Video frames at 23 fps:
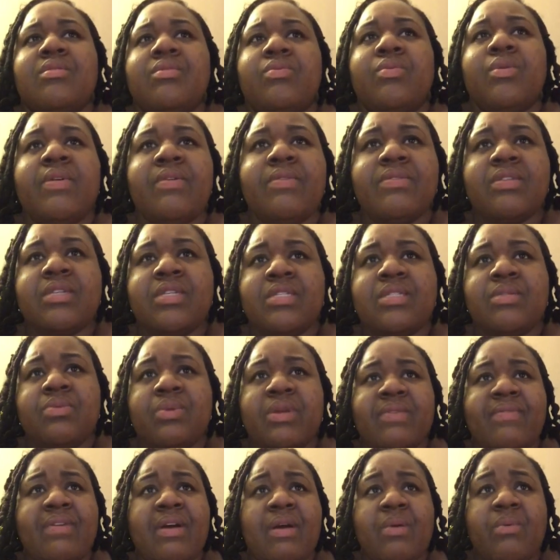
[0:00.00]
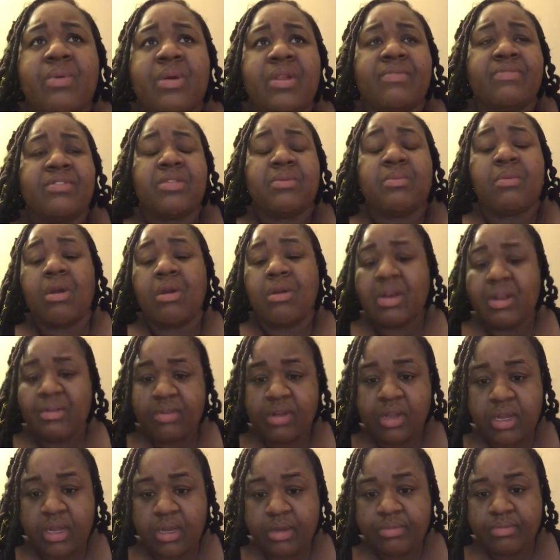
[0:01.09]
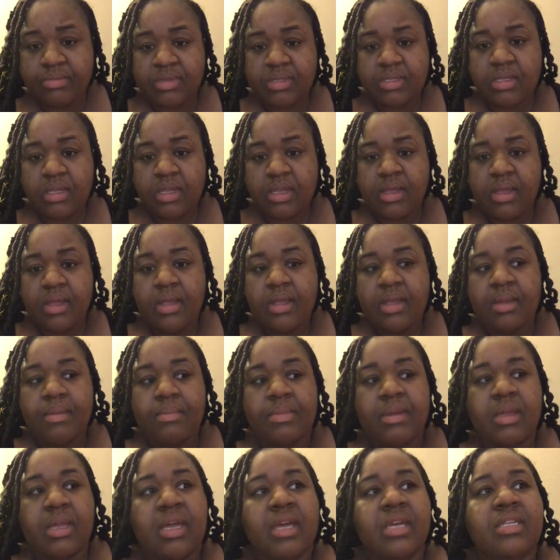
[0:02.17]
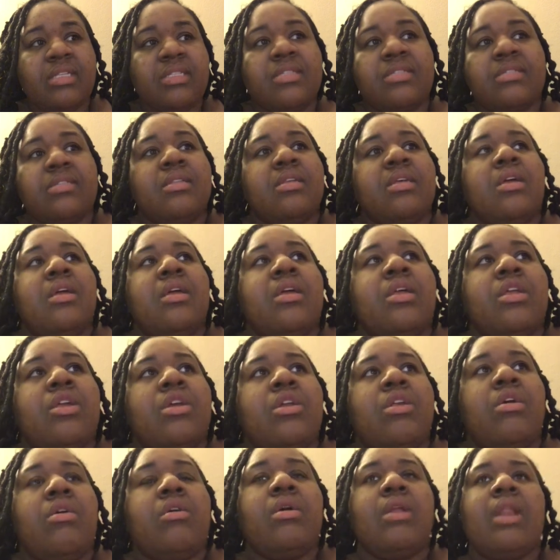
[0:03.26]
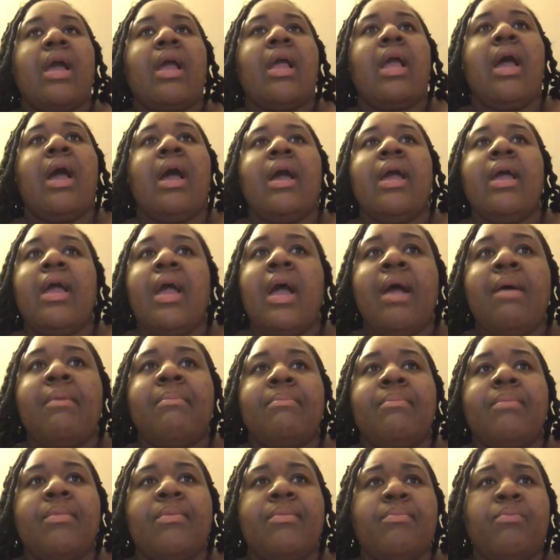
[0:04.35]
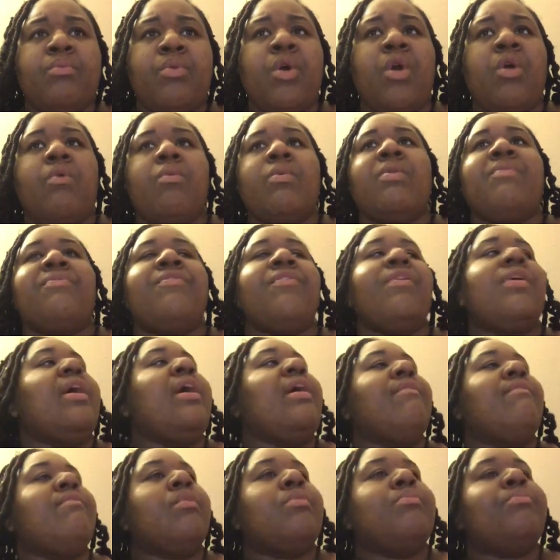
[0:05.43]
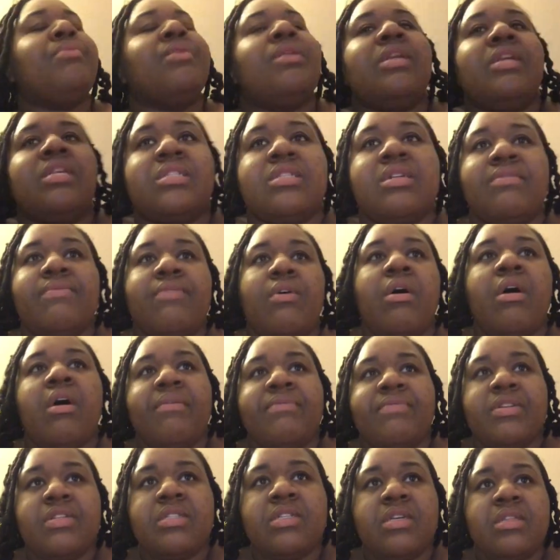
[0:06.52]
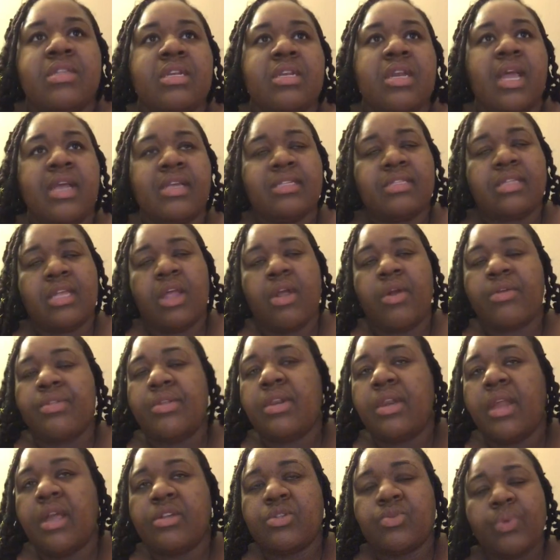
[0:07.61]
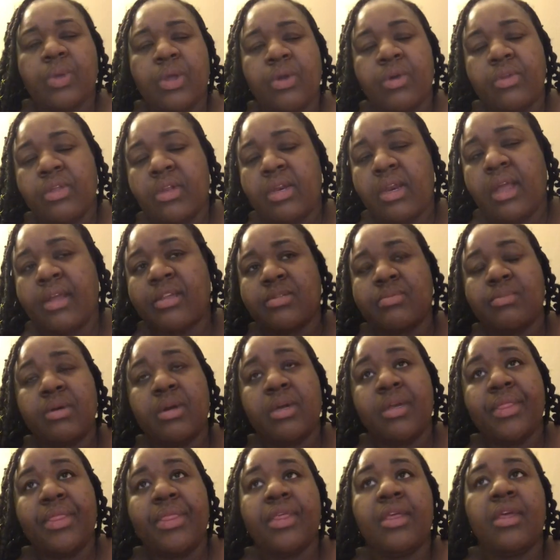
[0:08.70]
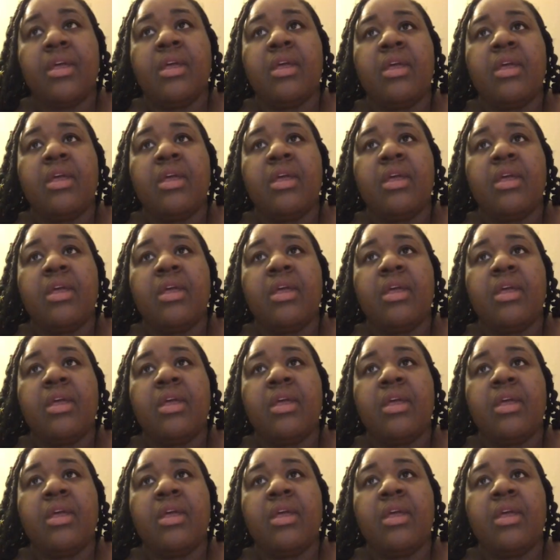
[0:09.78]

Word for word: what if what if I, what if tomorrow never comes? Because, you know, like I, I'm, we're forever putting stuff off until the next day or the next week or the next month.